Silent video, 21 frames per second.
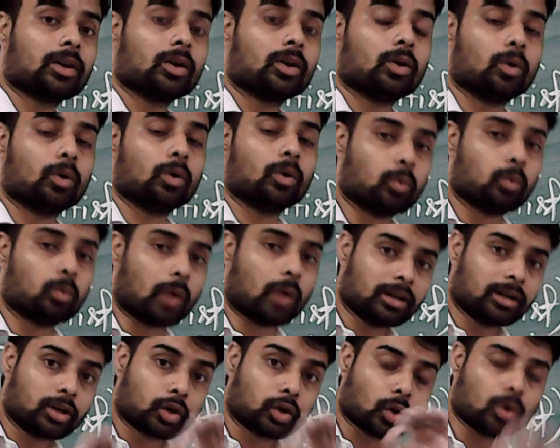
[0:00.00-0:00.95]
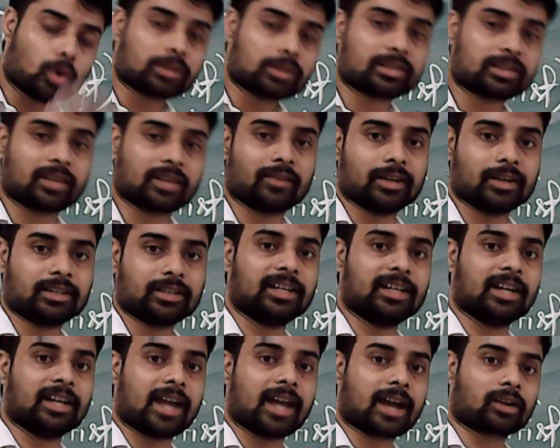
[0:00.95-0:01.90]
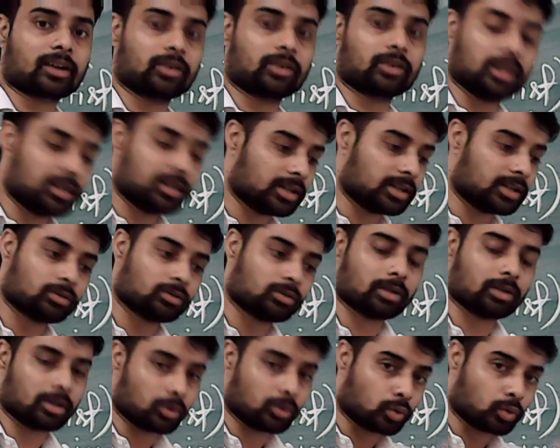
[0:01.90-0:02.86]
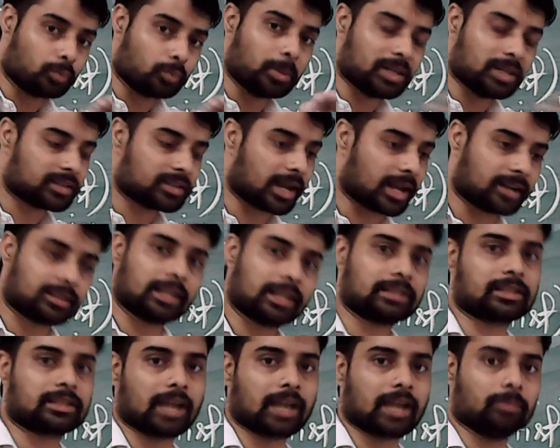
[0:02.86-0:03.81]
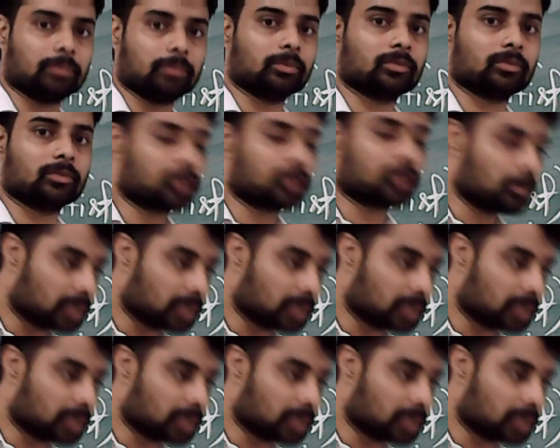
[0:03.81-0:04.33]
uh, 1 crore 70 lakh Indian uh, rupees at that time from